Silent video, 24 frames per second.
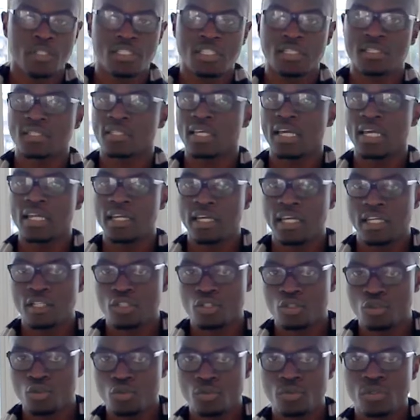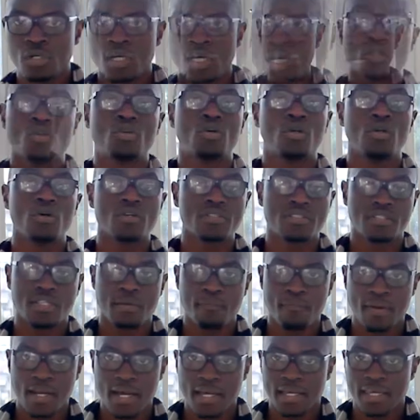which is NH2, you close the
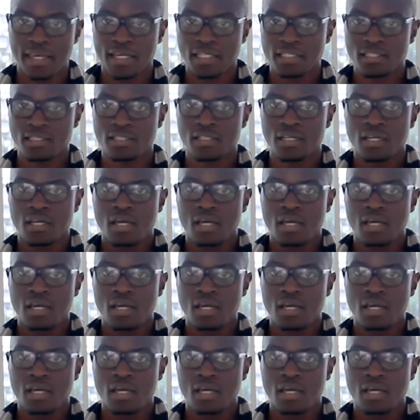bracket,